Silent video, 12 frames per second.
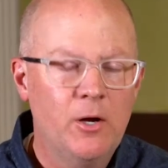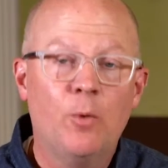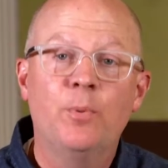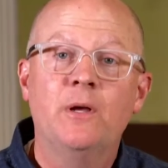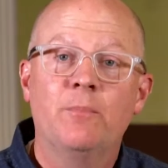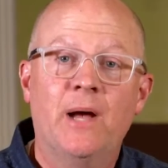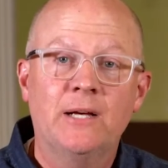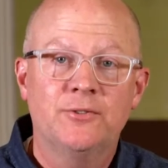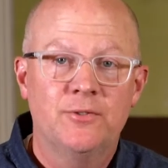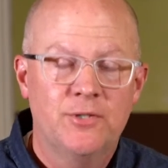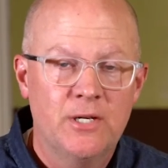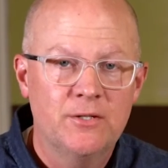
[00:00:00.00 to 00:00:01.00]
helping
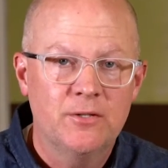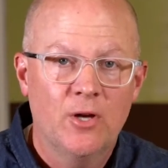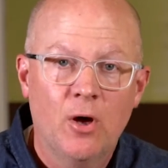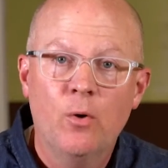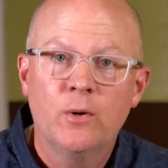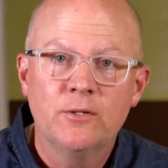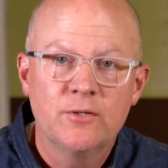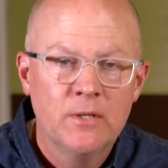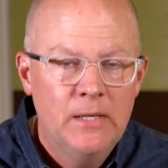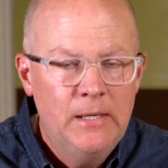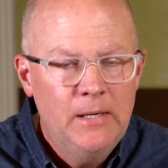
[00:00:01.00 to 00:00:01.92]
Pastor Jason Goins